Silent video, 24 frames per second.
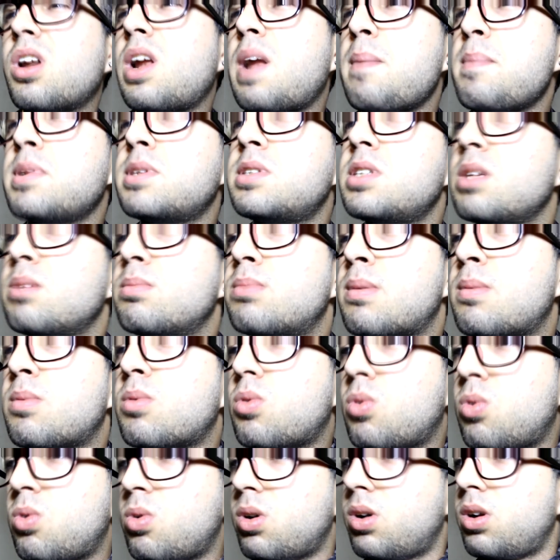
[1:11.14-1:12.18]
Let me see, Bob
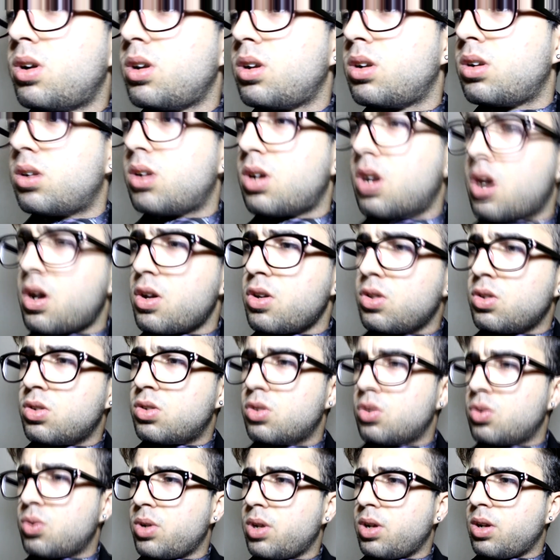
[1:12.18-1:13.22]
Kwan. How you
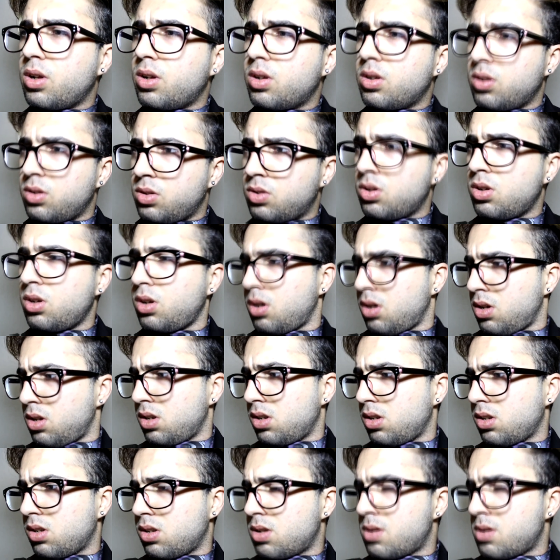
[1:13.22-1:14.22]
doing? You doing good?